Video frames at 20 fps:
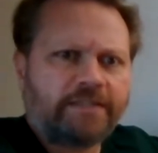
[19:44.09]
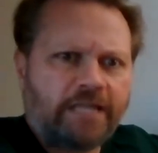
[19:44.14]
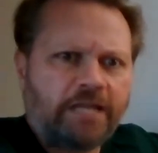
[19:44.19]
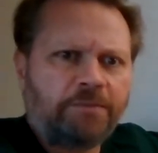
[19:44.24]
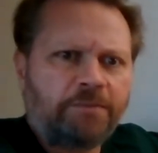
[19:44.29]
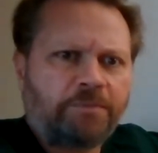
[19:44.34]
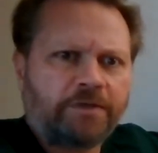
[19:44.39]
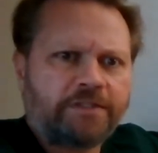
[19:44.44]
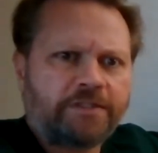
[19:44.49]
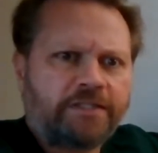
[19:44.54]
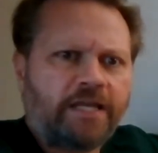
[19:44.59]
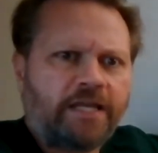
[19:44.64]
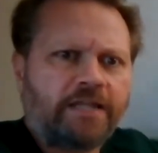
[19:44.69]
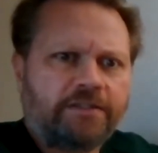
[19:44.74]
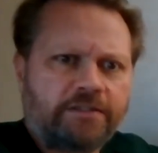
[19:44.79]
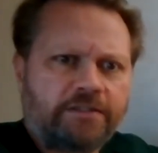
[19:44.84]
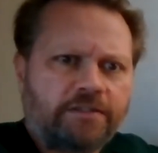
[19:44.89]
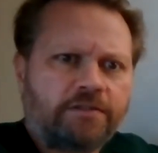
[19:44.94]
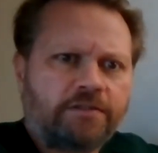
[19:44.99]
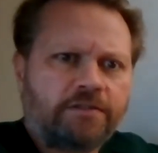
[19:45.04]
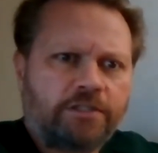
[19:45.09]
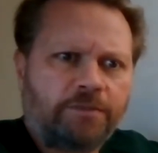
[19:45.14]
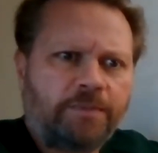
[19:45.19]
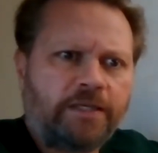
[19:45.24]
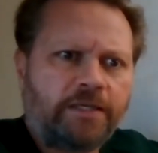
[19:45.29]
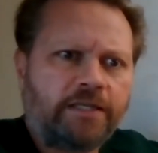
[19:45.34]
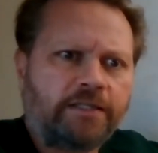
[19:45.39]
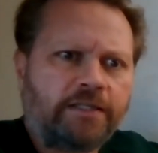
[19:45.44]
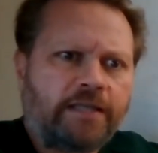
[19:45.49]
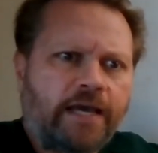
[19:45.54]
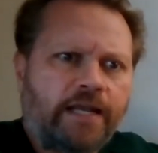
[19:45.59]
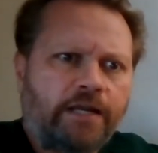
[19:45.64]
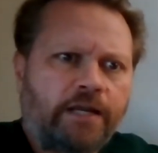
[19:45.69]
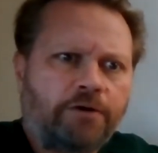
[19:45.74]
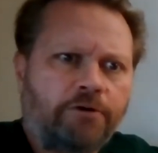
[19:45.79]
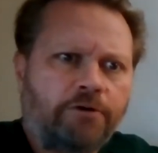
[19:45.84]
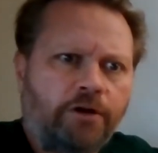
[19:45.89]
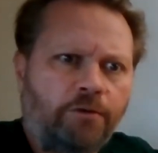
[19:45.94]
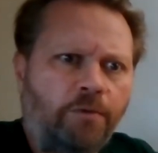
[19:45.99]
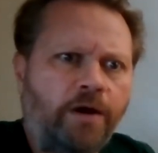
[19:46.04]
10% to be in
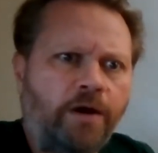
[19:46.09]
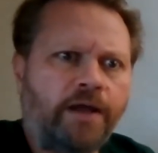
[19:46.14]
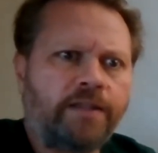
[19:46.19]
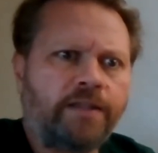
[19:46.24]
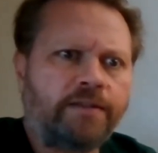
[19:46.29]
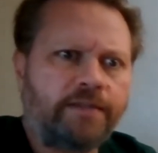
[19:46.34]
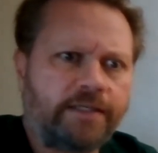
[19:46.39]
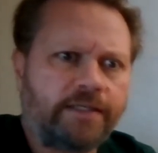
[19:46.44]
category one,